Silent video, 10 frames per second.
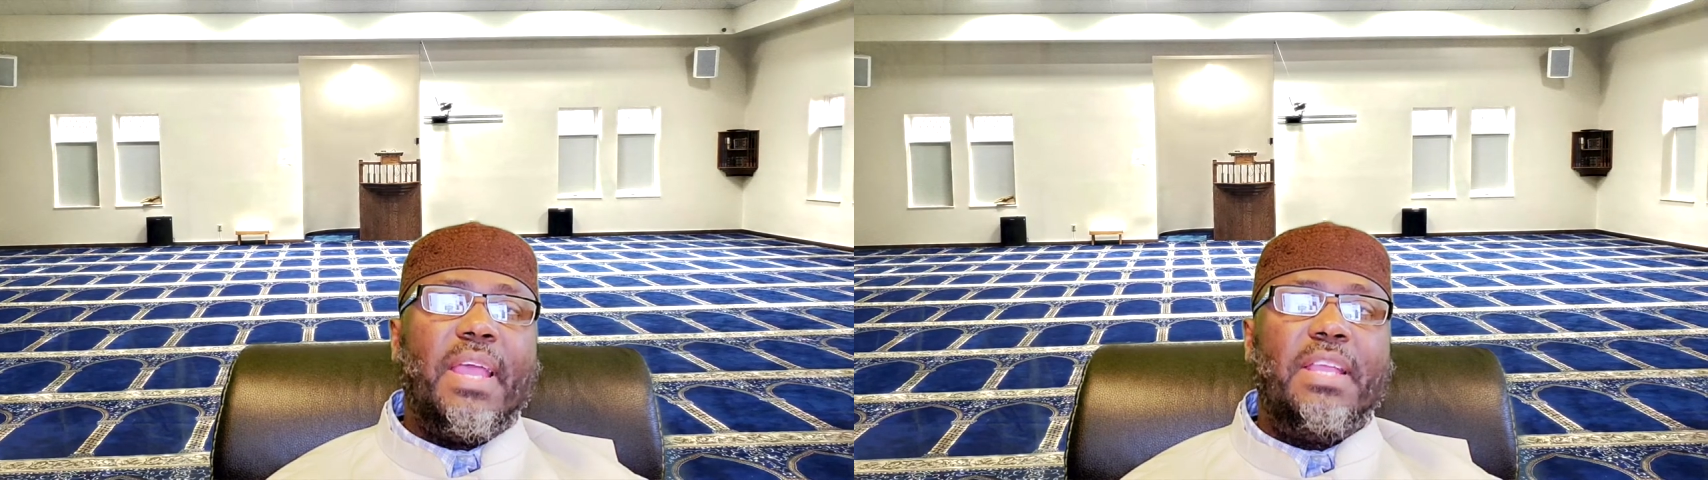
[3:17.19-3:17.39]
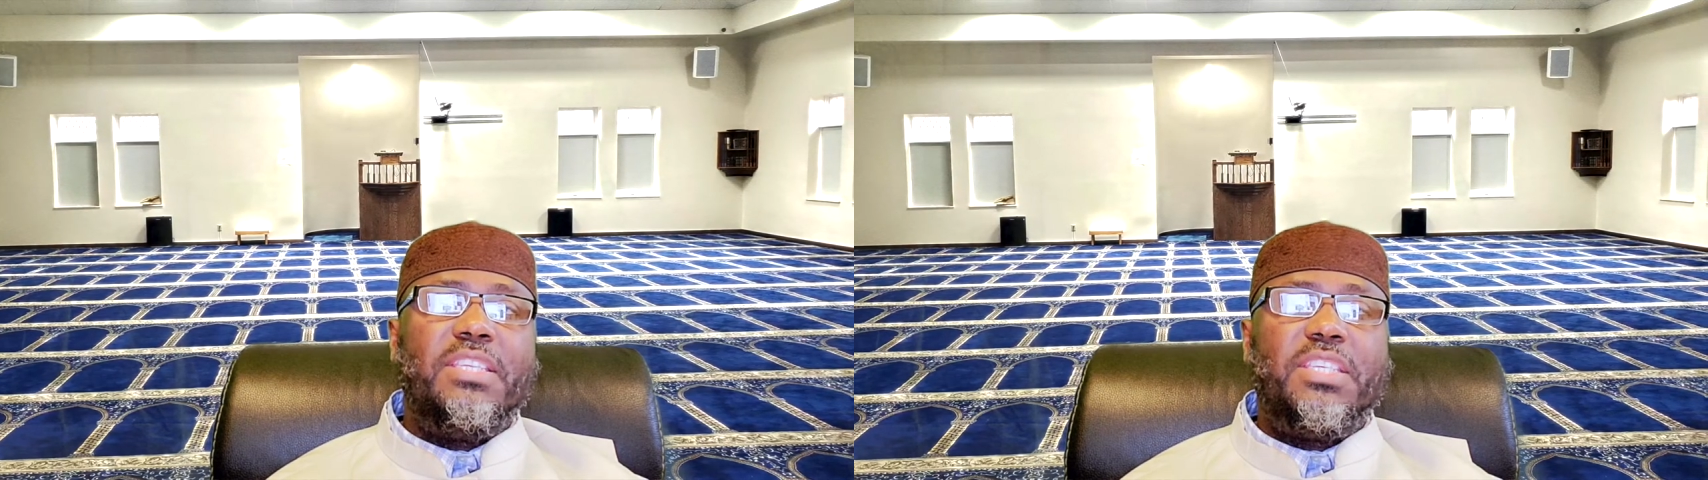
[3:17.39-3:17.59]

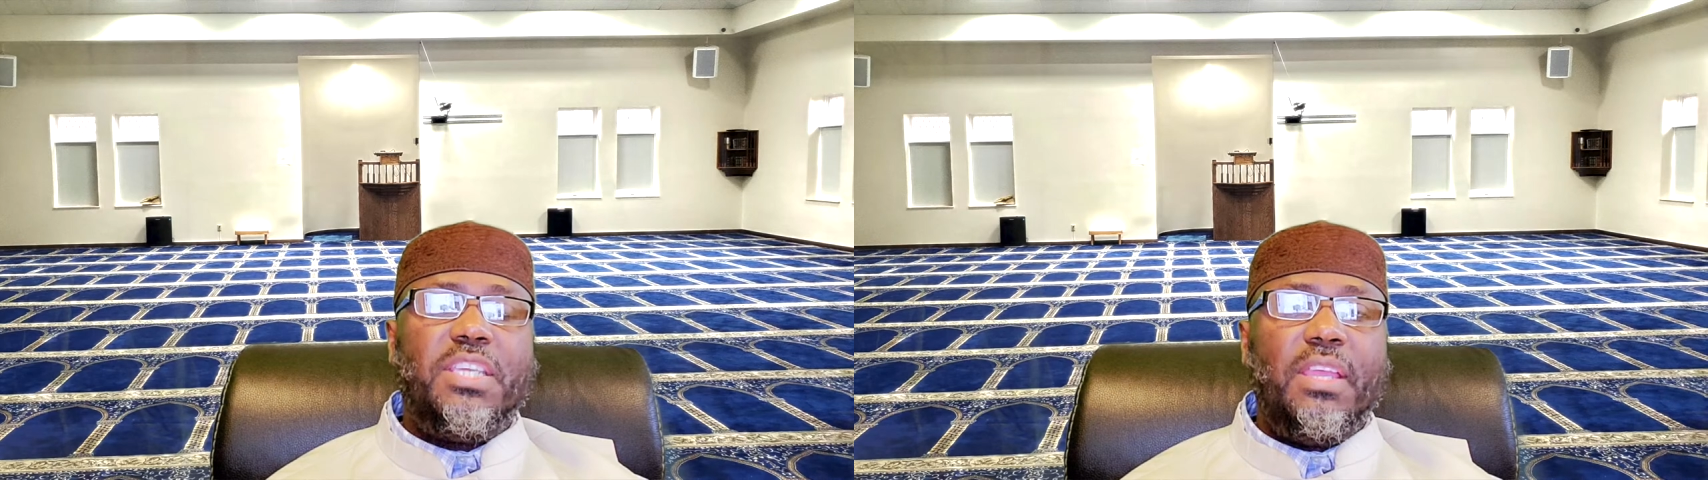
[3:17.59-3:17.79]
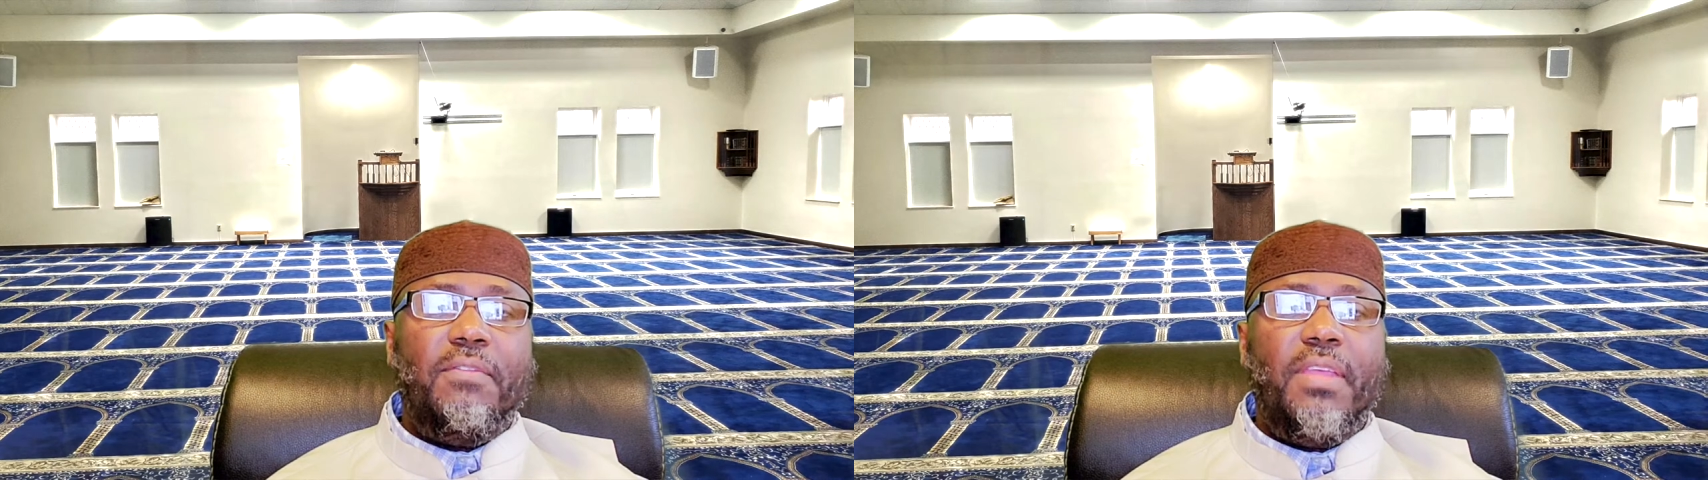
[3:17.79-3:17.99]

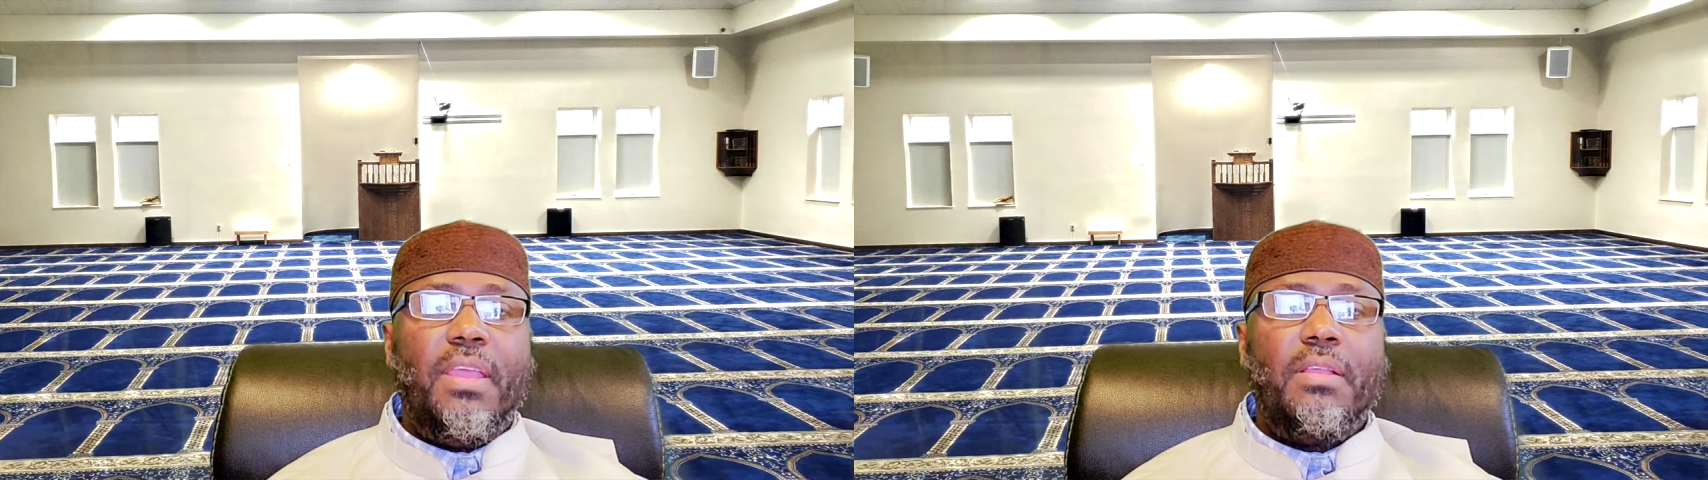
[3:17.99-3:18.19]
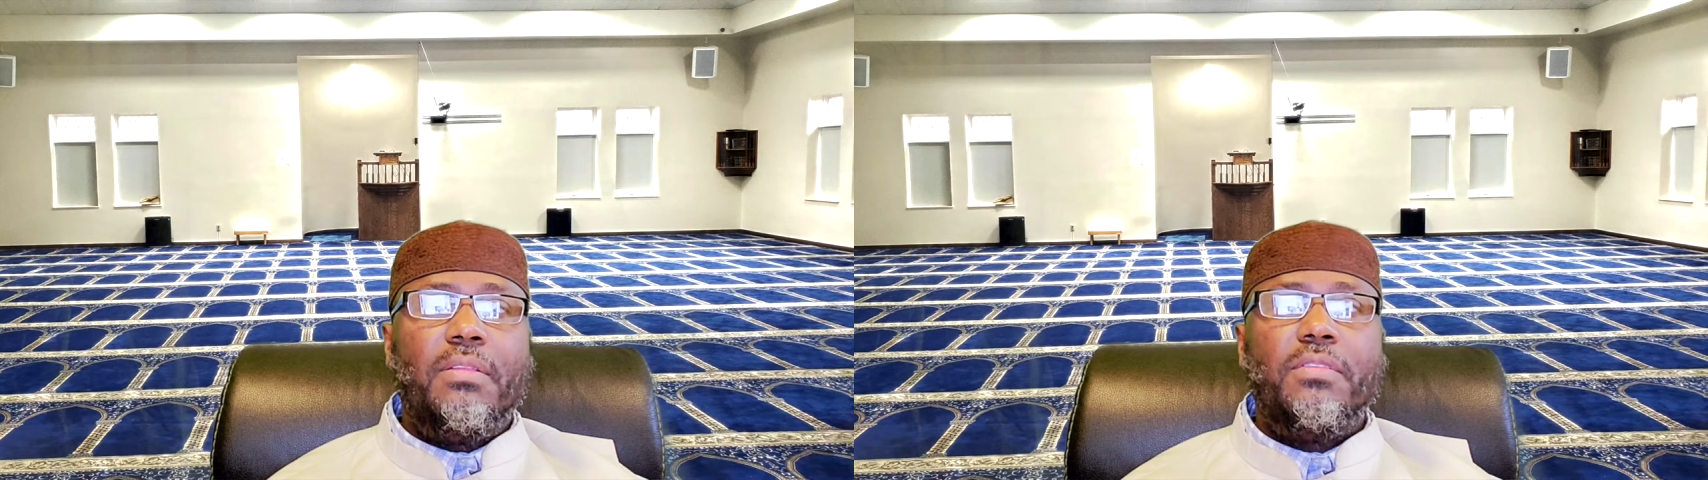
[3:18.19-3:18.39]

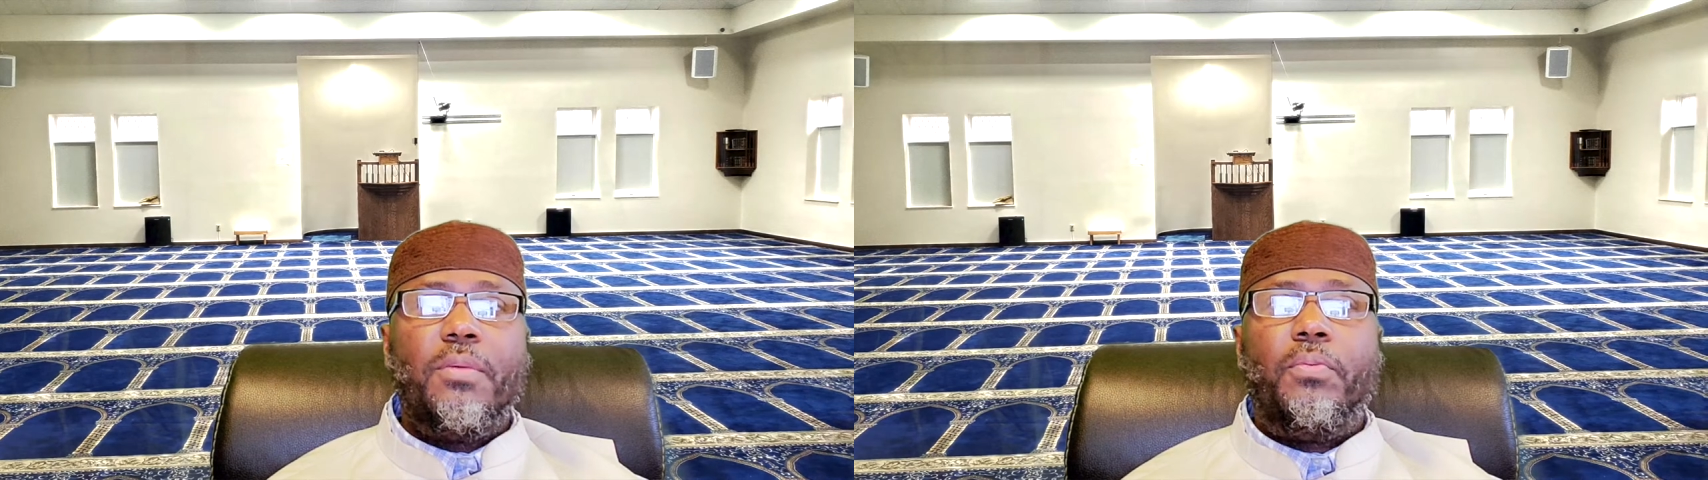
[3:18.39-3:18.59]
achieving the